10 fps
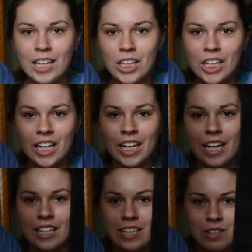Look,
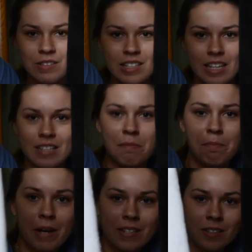and this one says
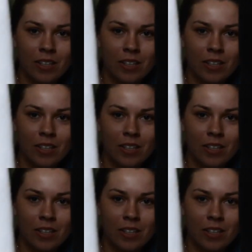mum,